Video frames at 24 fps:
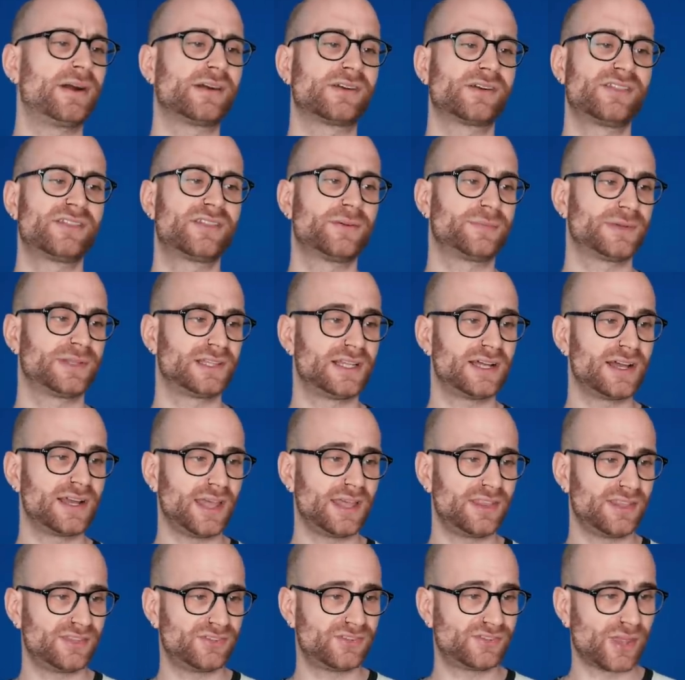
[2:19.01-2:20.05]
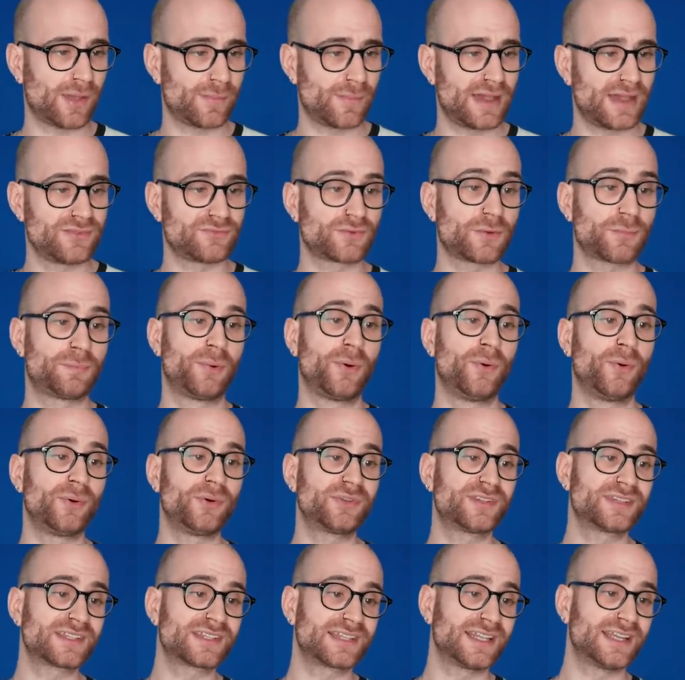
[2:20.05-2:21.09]
Arrizabalaga this summer and
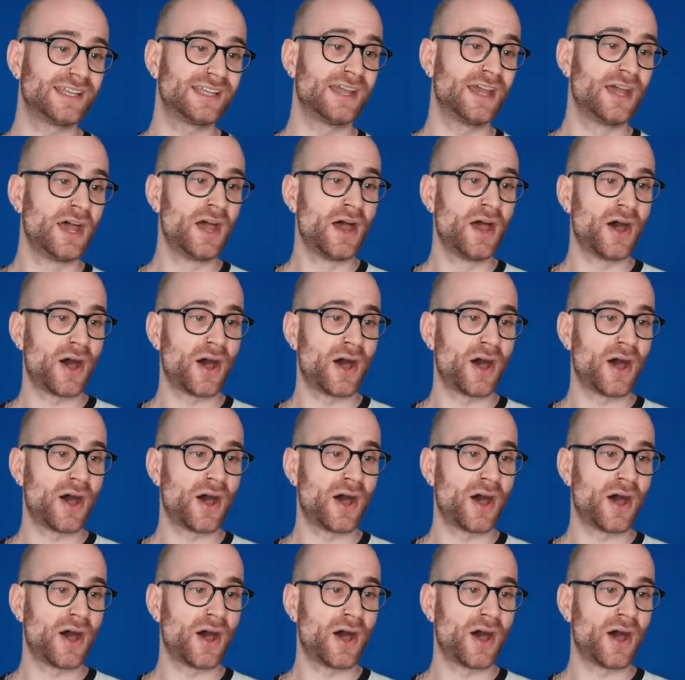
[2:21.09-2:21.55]
reportedly